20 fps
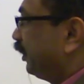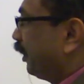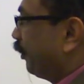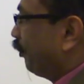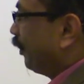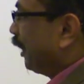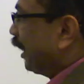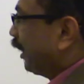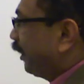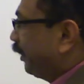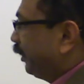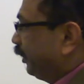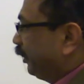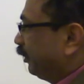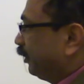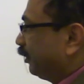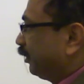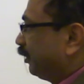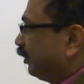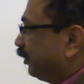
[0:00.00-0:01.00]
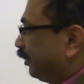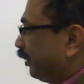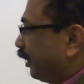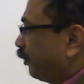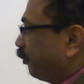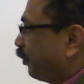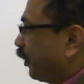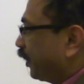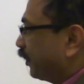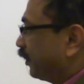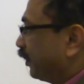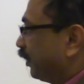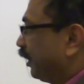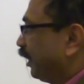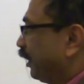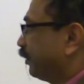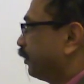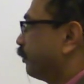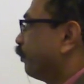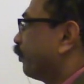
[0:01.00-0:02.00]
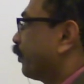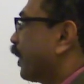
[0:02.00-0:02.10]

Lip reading: the melanin that person has.